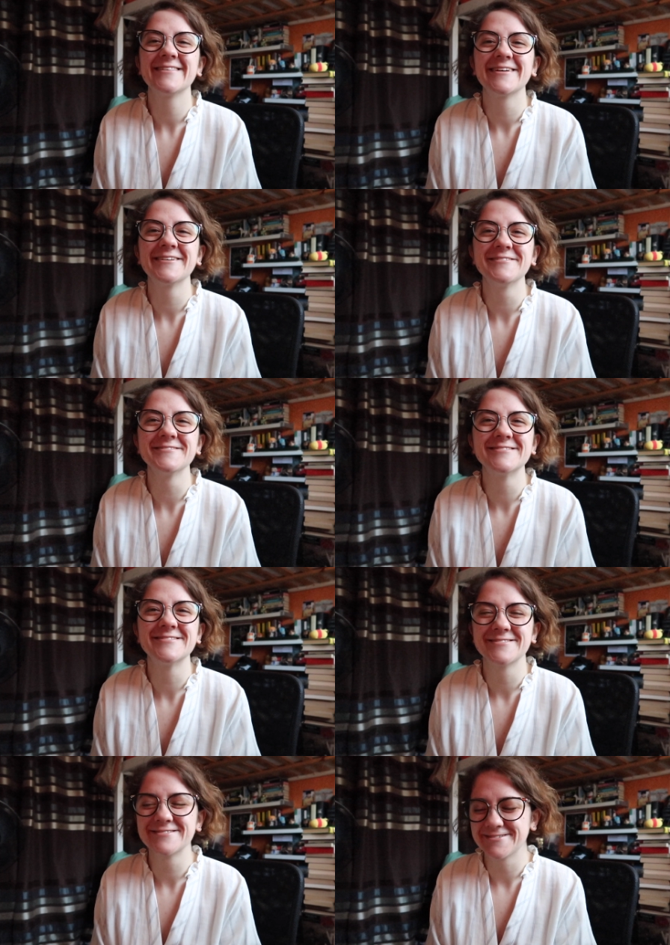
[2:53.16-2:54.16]
Thank you
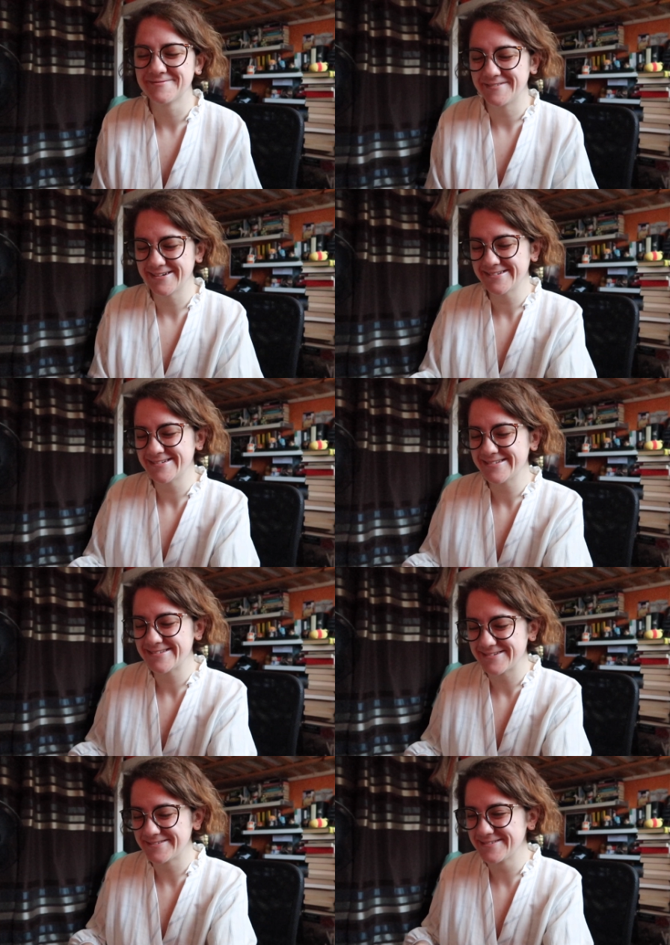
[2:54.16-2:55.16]
so, so much.
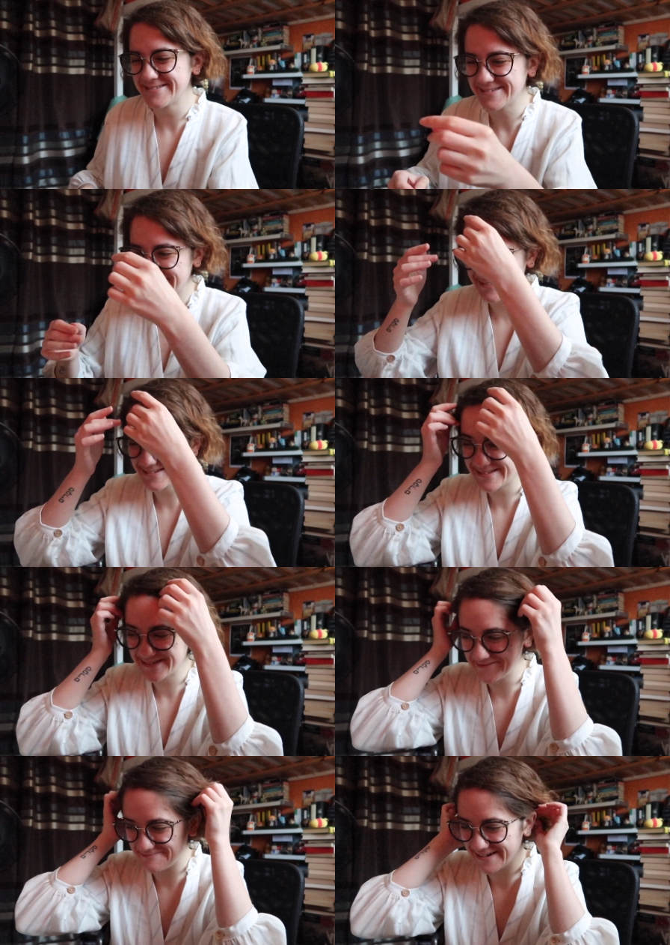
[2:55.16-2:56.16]
So, so,
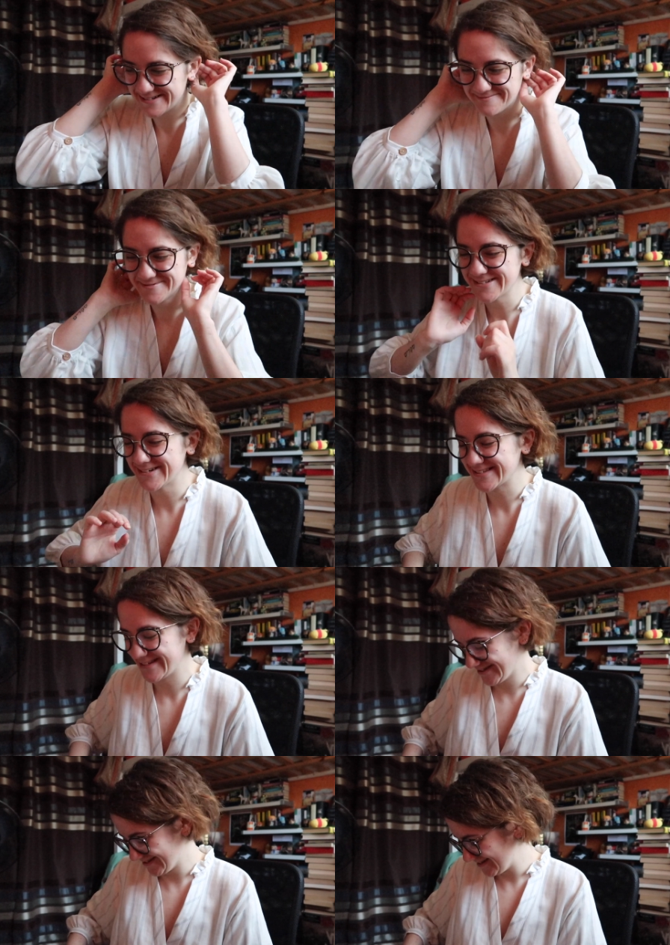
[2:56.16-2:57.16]
so much. I'm so
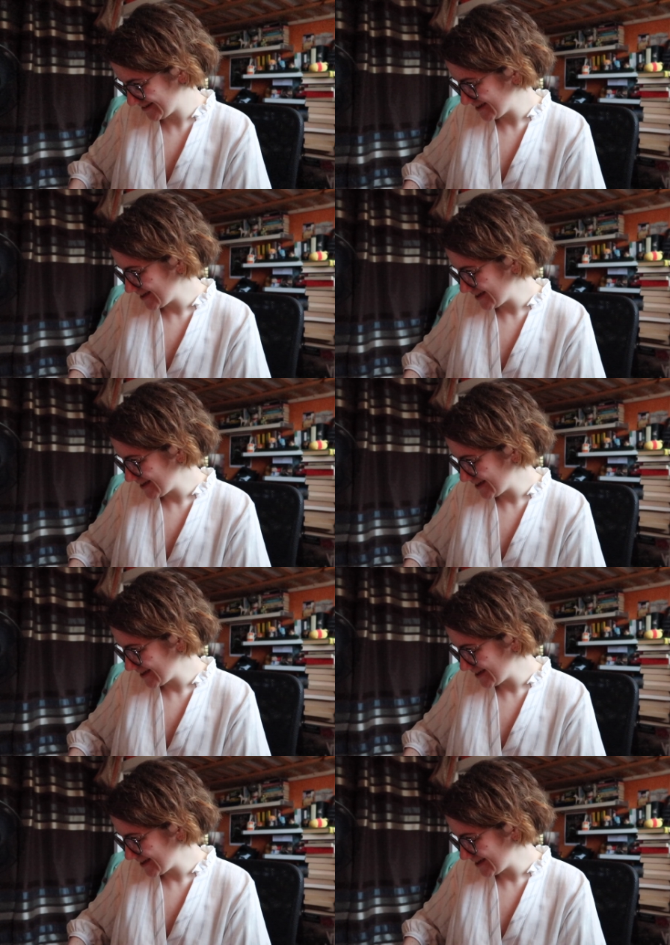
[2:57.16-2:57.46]
excited.